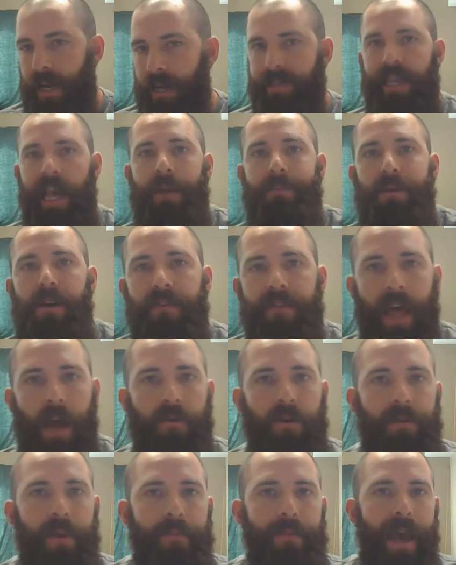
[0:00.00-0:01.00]
An example of
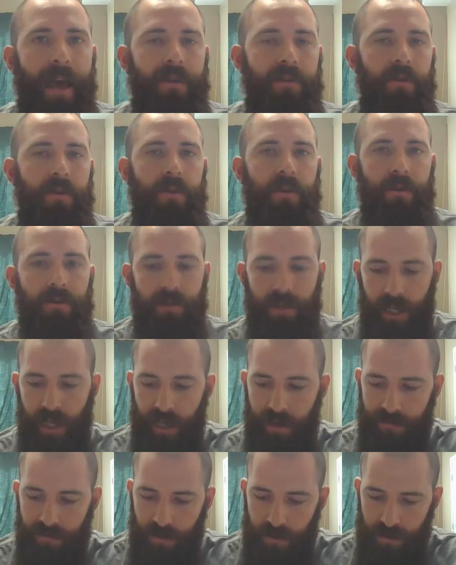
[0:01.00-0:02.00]
that would be Matthew
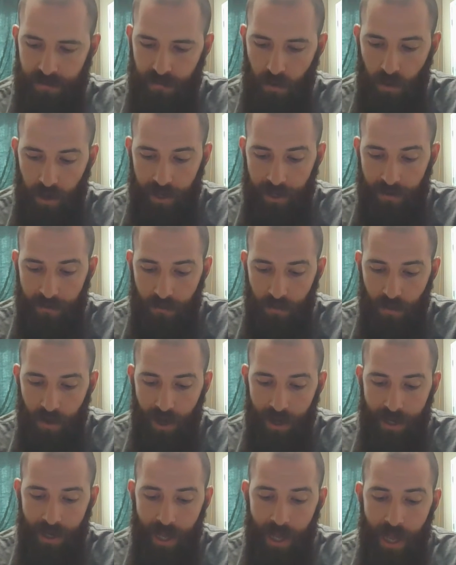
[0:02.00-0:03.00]
13, verse
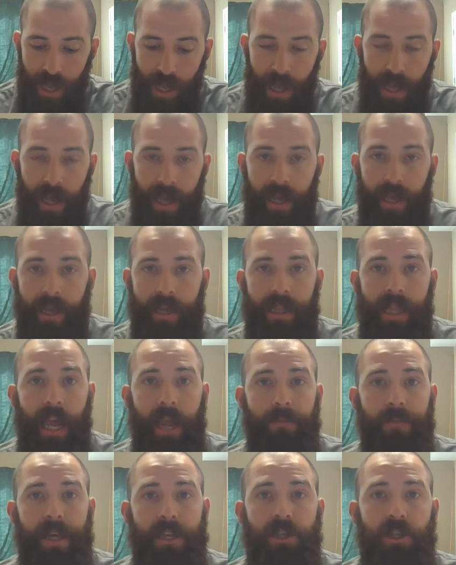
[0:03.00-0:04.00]
41. He
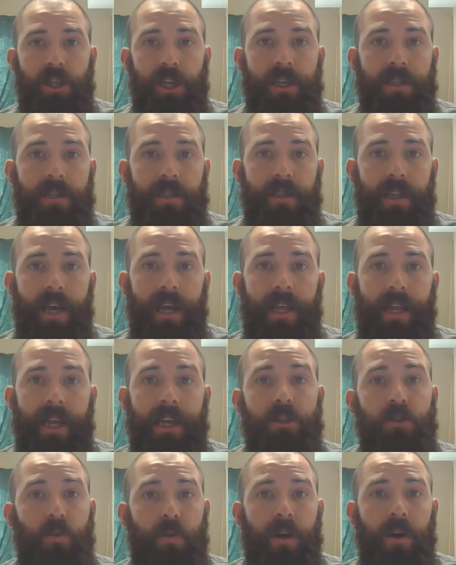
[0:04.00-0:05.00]
claimed that
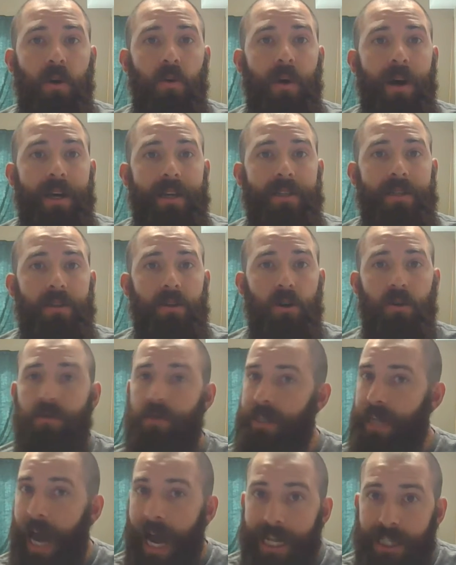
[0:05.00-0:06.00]
Israel was
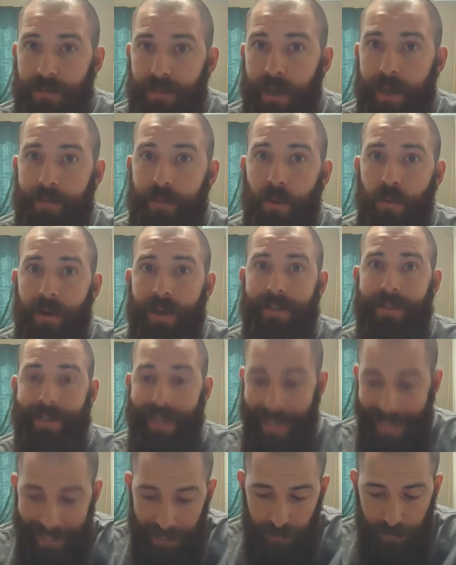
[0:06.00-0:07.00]
who's God's people, was
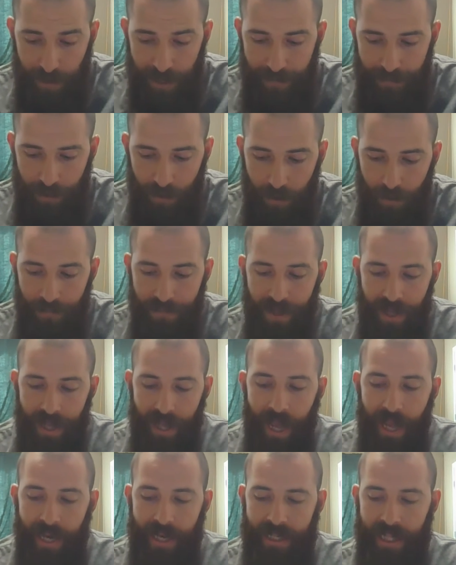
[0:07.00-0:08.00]
his people,
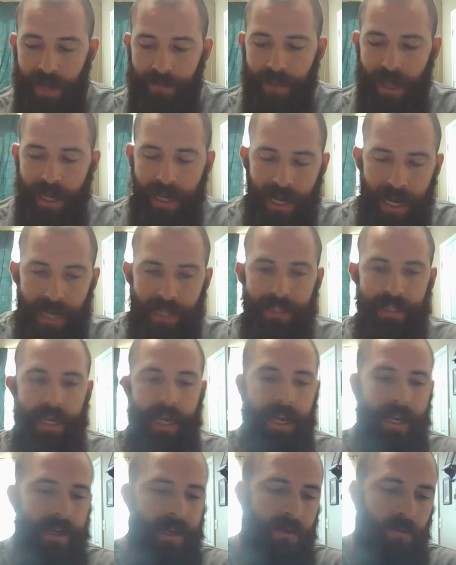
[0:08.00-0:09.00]
and he claimed that God's
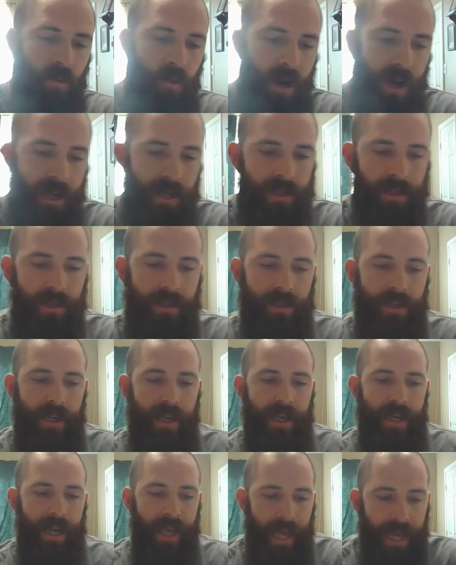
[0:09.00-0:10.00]
kingdom was
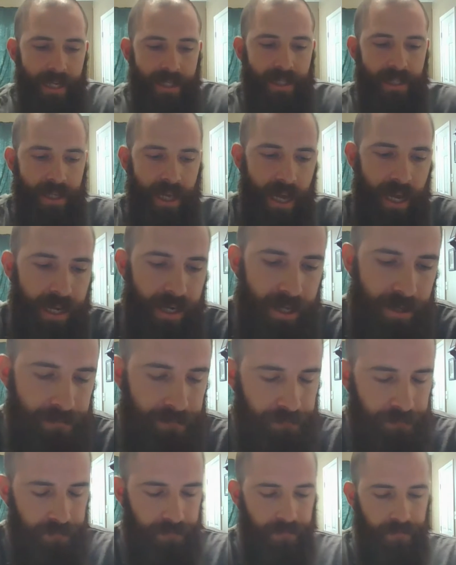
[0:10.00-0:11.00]
his
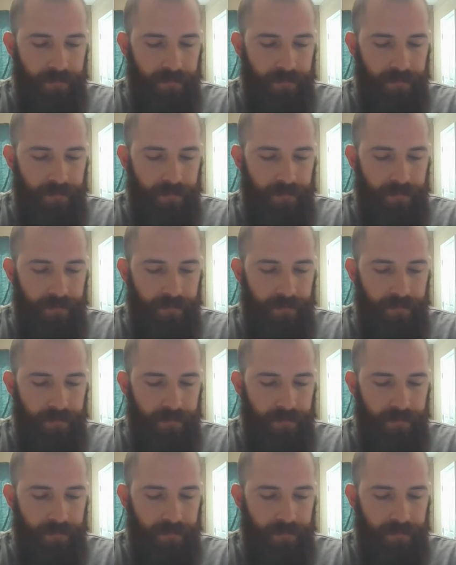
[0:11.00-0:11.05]
kingdom.